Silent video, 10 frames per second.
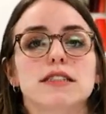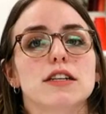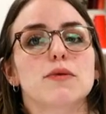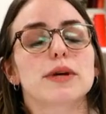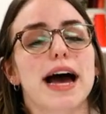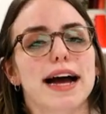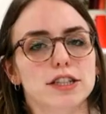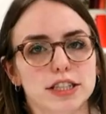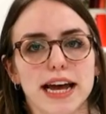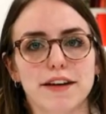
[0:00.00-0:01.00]
so we
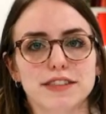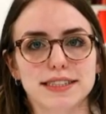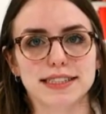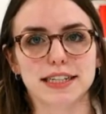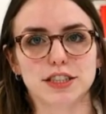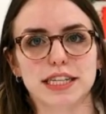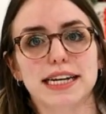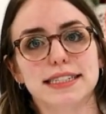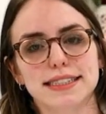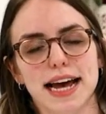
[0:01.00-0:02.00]
actually have to stitch the
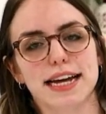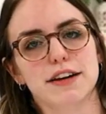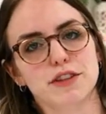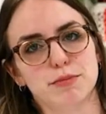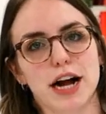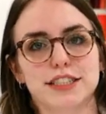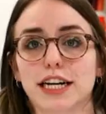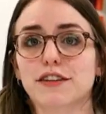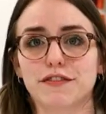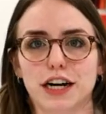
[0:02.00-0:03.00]
inside of the
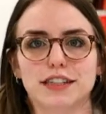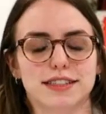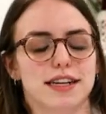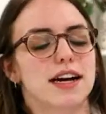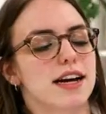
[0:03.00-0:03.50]
project first.